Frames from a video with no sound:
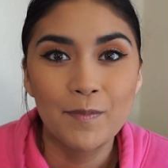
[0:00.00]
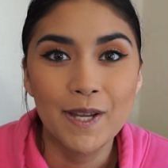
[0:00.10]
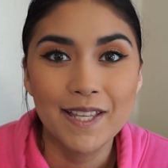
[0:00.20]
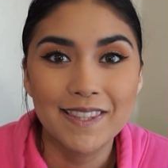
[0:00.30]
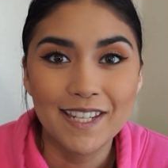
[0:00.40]

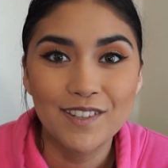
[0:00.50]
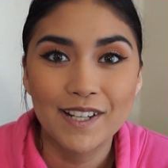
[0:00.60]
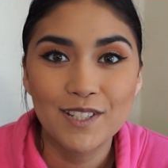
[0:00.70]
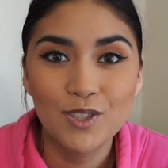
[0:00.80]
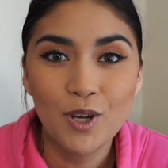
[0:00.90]
But thank you
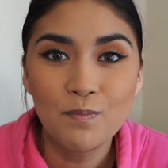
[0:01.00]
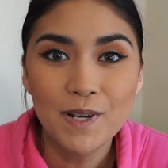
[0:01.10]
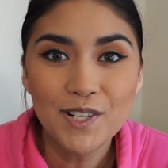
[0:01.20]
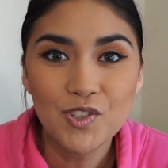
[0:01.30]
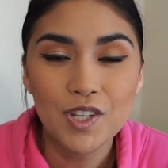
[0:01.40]
guys so
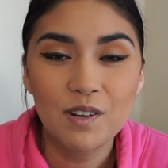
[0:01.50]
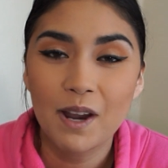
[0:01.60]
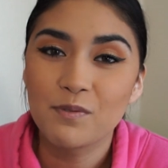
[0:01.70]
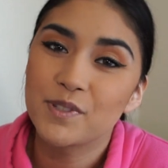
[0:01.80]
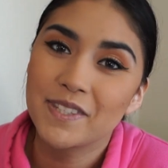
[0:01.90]
much, and
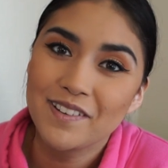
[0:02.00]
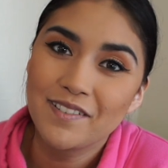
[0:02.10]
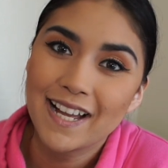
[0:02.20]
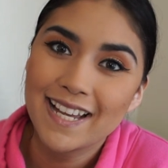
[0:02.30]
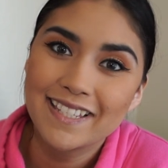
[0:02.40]
I will see you
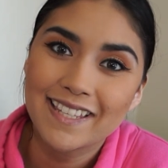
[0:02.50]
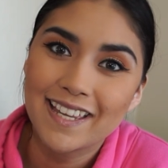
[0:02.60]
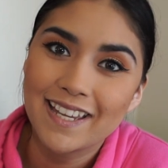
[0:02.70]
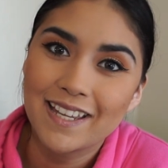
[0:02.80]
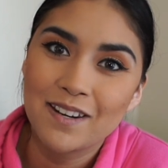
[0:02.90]
guys
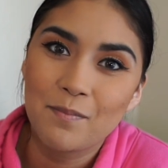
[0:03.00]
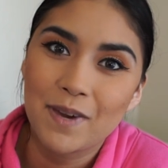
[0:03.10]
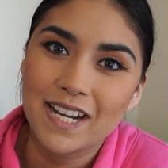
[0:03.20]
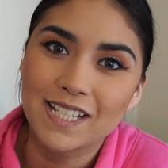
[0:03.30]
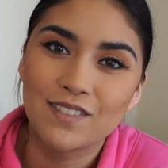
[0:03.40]
in
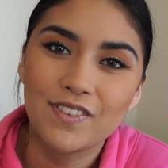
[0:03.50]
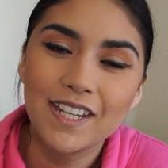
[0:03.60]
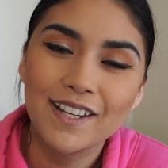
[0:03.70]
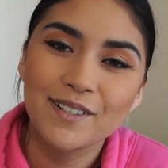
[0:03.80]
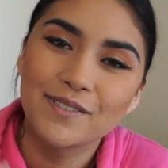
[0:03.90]
my next
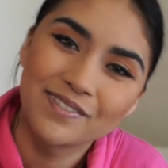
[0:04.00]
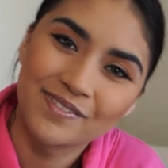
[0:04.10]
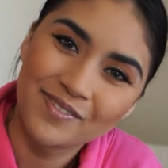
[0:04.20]
video.